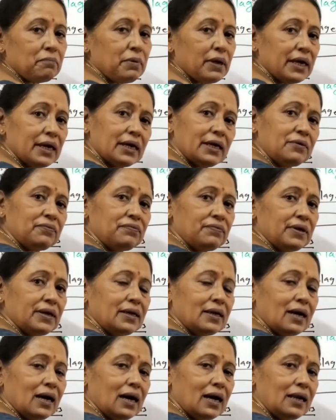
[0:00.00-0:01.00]
Paired
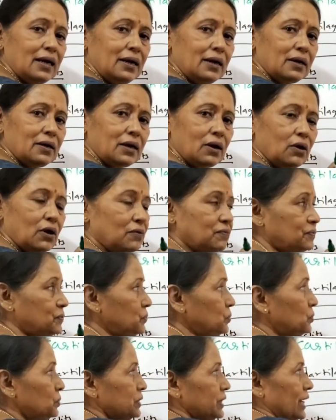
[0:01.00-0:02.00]
fin are of
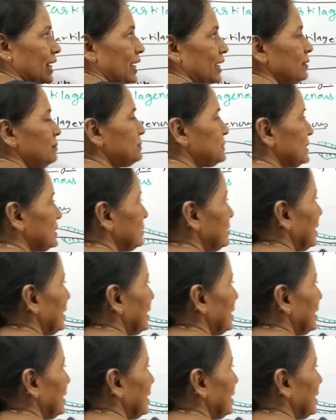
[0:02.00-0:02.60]
two types.